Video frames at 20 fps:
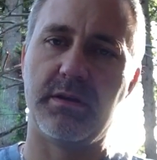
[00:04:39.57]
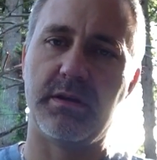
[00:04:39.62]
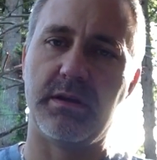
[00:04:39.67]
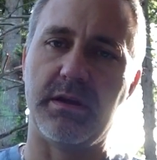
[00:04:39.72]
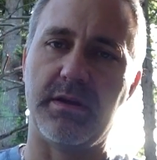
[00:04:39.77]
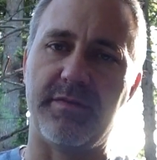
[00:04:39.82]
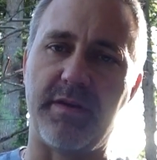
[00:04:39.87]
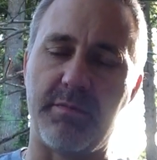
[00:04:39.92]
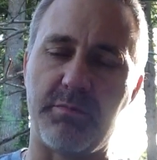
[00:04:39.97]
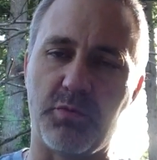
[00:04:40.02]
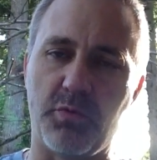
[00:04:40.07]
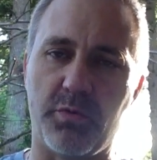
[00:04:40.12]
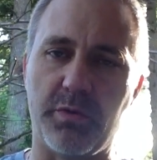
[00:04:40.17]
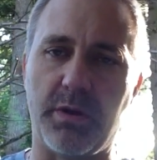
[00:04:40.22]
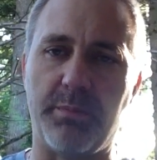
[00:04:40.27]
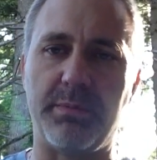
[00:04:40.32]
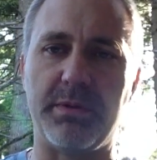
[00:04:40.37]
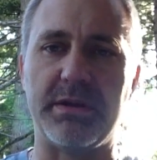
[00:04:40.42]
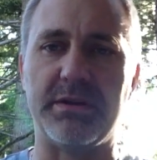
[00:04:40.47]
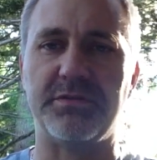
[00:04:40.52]
If I'm going
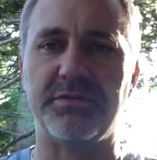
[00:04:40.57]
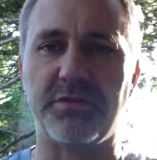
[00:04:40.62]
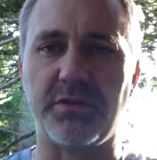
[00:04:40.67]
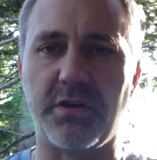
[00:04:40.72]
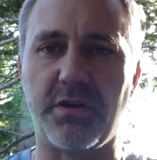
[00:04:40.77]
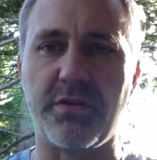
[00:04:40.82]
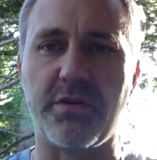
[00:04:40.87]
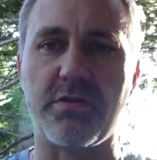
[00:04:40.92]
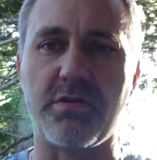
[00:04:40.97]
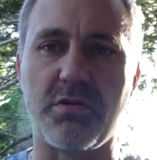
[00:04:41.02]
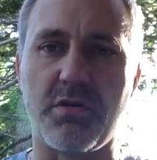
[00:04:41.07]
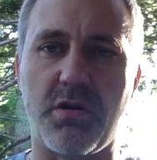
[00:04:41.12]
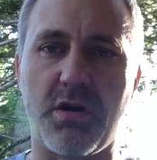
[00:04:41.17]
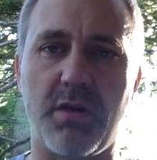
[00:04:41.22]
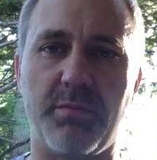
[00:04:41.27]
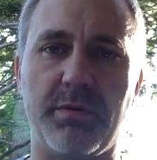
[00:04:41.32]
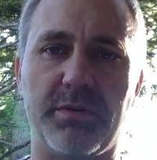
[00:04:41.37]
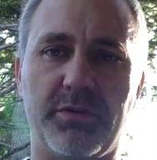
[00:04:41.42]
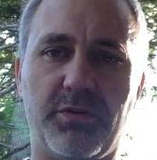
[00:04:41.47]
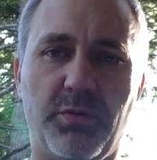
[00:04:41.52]
up against other
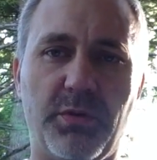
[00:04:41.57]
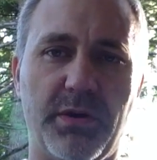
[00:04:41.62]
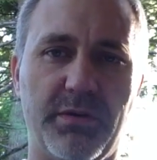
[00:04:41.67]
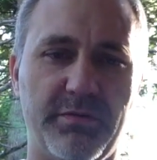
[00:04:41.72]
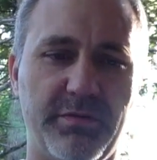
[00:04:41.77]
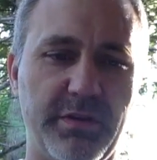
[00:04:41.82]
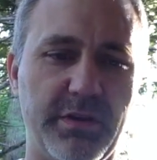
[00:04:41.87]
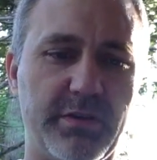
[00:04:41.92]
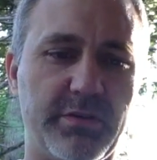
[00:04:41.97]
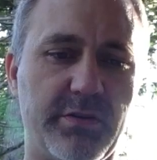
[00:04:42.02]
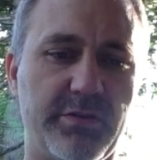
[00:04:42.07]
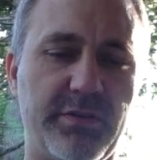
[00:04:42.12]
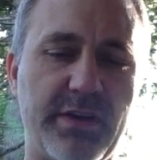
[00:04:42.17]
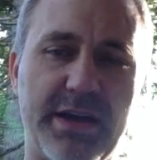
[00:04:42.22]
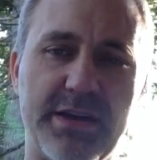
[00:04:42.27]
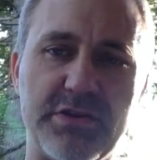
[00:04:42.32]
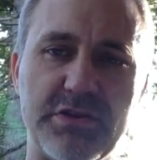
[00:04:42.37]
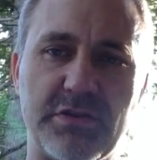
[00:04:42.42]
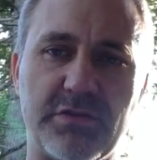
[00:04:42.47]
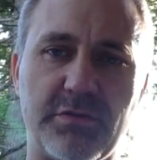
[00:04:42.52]
armor 12 vehicles, I
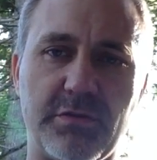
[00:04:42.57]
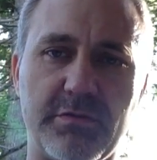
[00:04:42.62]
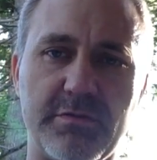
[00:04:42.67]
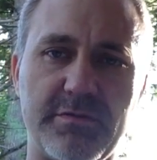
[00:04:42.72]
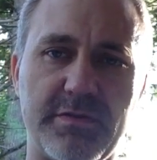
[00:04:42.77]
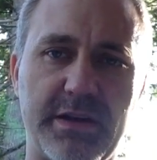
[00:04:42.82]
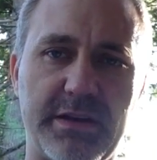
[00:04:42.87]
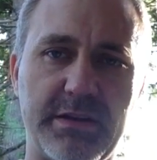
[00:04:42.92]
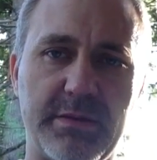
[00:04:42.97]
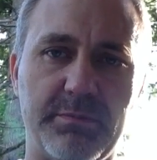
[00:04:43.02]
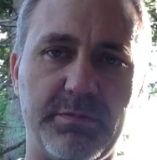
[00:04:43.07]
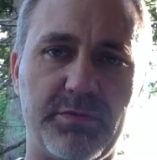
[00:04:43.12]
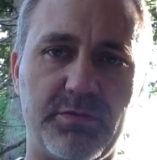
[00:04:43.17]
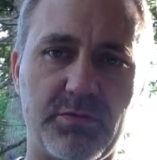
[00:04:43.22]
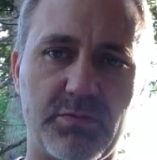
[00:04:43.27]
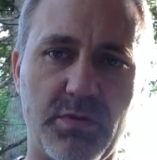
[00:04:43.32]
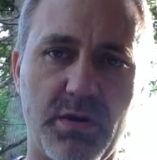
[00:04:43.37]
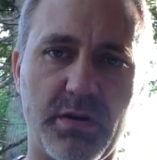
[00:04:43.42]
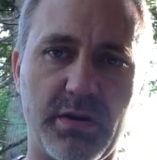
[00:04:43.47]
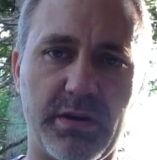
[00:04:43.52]
just don't find them
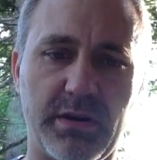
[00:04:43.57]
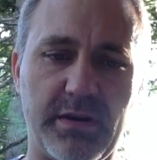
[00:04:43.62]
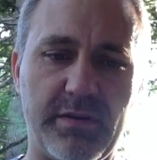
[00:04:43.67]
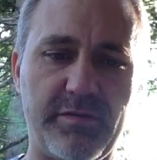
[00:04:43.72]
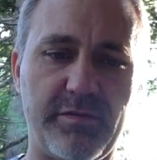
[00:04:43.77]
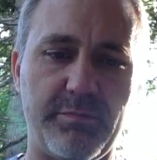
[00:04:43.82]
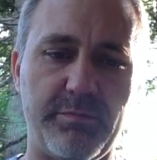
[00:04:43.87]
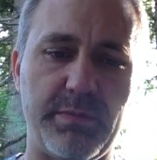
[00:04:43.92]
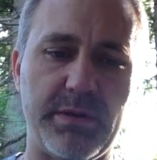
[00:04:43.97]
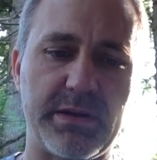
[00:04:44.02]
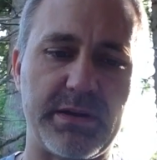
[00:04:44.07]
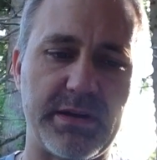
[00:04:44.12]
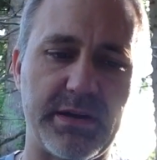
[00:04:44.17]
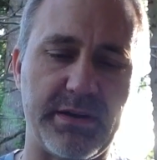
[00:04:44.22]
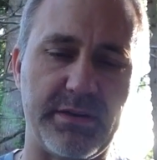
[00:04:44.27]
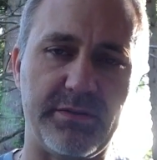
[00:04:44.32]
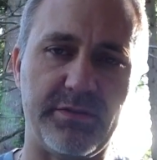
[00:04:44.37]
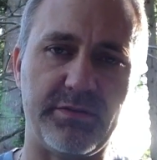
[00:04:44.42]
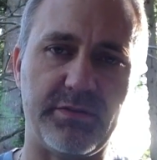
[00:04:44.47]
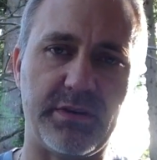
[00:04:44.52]
strong enough
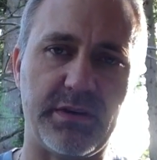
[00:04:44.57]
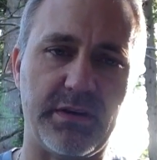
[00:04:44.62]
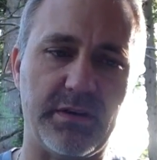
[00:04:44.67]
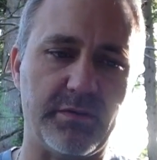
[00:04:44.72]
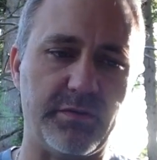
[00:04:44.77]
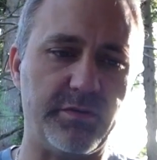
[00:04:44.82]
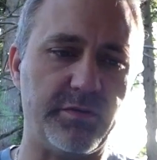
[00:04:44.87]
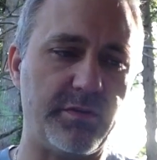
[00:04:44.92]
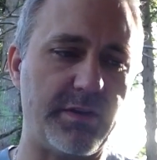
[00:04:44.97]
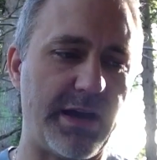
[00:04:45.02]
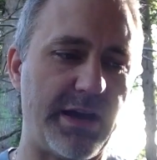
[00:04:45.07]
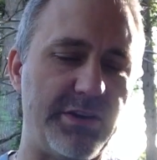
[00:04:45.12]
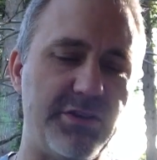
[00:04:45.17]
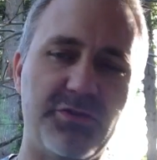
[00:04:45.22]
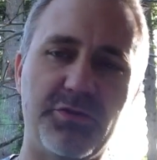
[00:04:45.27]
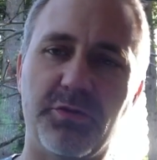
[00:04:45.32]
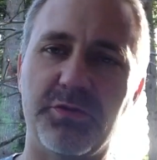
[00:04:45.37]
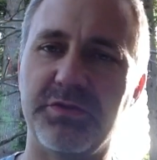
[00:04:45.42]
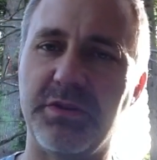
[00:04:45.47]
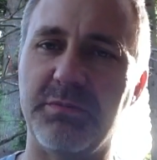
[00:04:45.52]
because I just
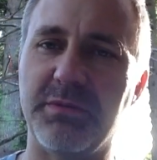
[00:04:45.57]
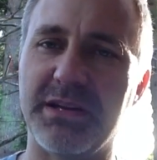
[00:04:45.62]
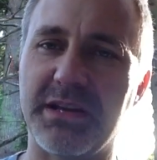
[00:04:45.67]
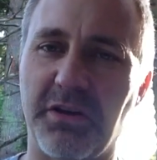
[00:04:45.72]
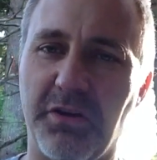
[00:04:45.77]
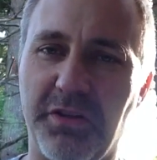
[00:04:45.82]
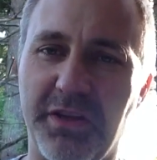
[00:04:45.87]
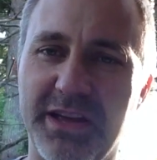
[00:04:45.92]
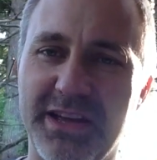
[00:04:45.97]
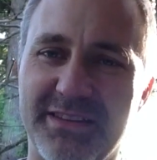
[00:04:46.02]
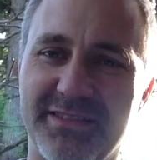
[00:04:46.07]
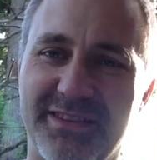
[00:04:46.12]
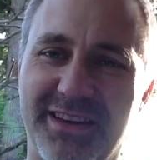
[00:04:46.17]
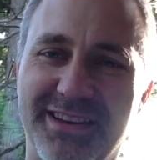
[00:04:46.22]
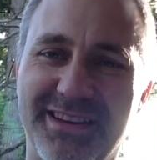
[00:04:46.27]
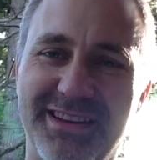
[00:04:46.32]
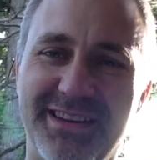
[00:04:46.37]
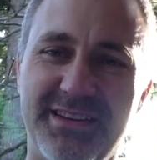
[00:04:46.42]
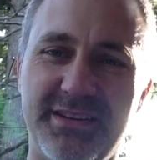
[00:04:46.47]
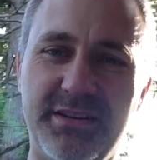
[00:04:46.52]
don't seem to get all the hits I
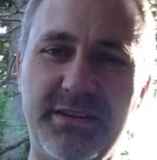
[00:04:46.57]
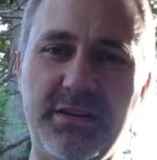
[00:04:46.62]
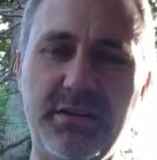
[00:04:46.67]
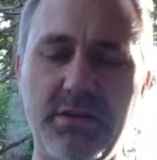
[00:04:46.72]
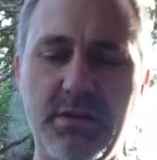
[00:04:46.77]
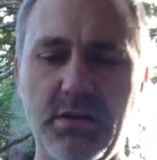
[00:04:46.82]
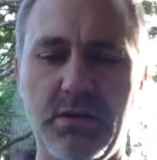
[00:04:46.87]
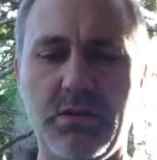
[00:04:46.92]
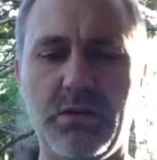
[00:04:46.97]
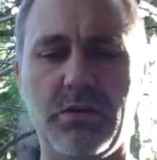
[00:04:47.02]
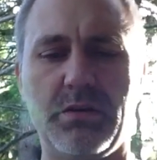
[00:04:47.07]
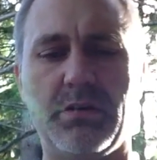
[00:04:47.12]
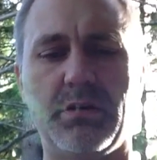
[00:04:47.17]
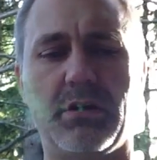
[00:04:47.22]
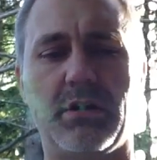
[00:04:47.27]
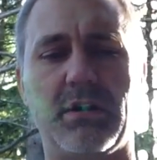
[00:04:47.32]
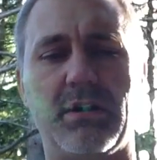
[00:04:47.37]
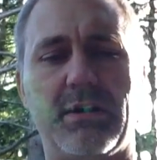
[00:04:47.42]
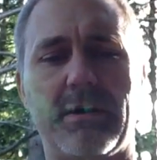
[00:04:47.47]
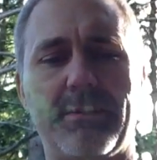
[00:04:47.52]
need.
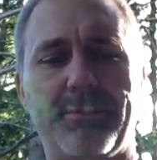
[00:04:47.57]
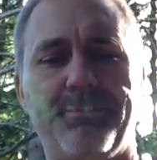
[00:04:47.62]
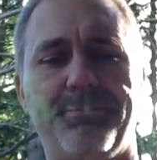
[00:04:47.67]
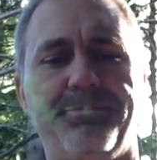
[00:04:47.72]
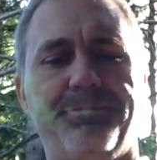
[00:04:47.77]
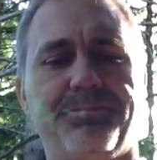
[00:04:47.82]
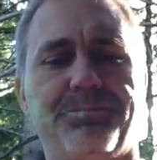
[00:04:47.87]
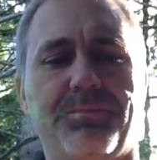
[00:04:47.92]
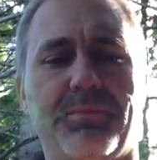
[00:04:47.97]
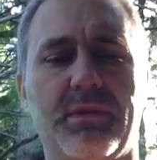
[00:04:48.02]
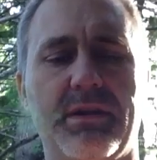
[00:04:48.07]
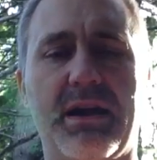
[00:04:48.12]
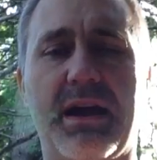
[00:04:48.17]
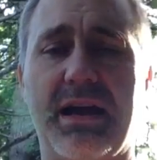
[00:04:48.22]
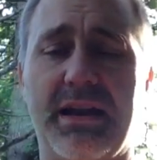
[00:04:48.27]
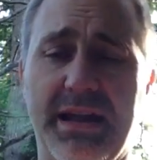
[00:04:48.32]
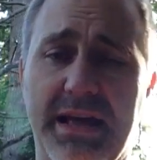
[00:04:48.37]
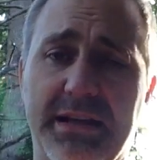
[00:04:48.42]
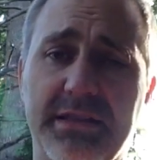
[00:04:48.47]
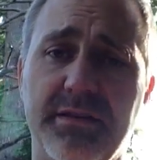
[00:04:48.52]
I
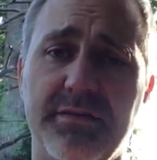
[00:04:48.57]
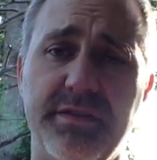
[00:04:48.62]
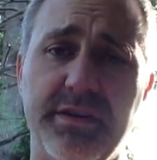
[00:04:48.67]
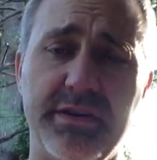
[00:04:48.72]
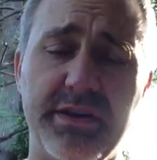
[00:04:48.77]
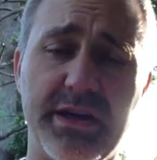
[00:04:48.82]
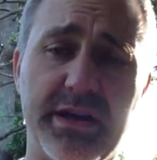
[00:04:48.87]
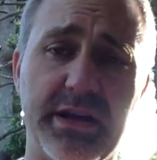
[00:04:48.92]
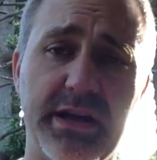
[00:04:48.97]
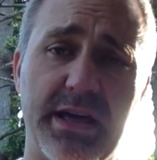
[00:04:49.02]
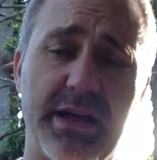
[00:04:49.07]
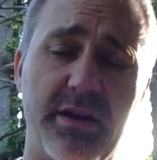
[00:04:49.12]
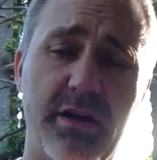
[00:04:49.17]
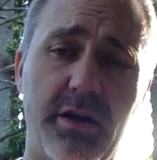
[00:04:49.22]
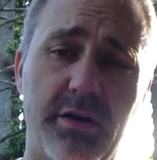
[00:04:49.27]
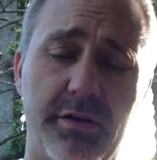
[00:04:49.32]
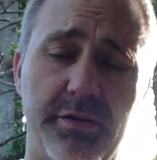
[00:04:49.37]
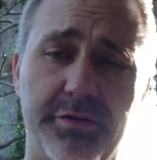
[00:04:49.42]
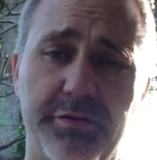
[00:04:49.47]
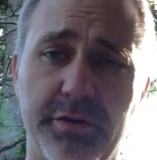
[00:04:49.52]
like the Vendetta at
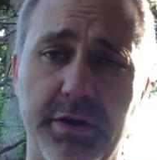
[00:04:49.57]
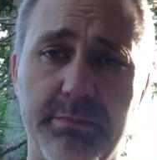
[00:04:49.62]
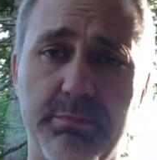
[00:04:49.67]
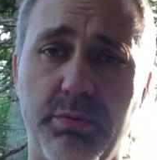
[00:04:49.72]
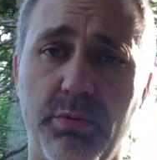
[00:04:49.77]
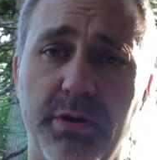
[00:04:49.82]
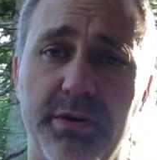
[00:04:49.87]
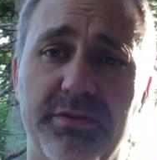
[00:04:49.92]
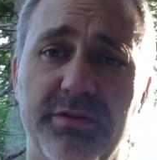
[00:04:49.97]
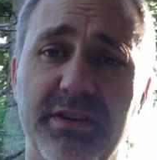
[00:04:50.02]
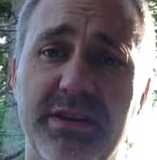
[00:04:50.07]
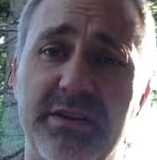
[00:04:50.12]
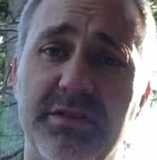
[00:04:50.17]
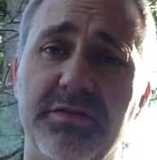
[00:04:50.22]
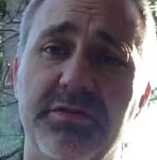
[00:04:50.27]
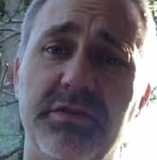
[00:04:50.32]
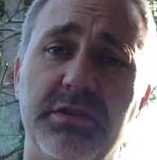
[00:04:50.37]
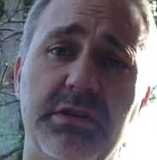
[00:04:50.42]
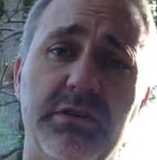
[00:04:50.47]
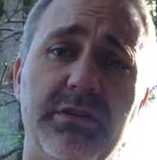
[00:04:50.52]
130 points. It is
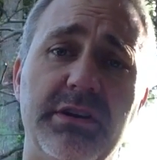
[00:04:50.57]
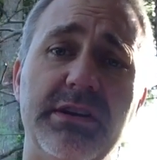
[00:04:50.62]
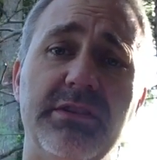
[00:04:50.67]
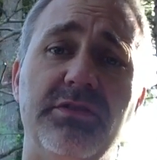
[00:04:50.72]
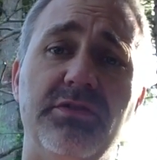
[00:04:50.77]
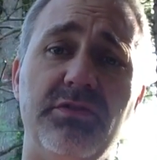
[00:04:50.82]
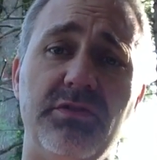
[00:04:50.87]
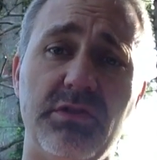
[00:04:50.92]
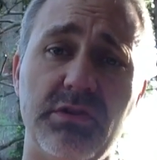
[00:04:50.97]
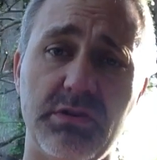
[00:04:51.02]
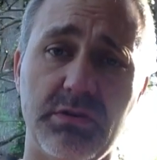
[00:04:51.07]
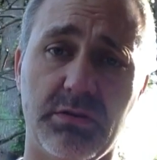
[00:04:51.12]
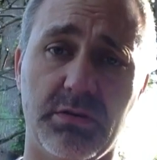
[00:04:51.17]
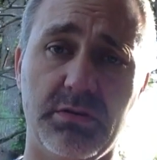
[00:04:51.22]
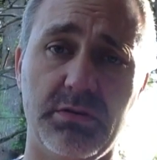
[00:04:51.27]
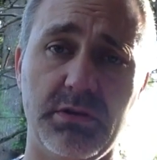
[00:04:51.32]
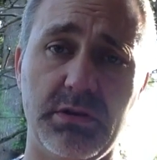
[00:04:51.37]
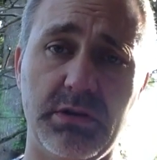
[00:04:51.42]
still a steal.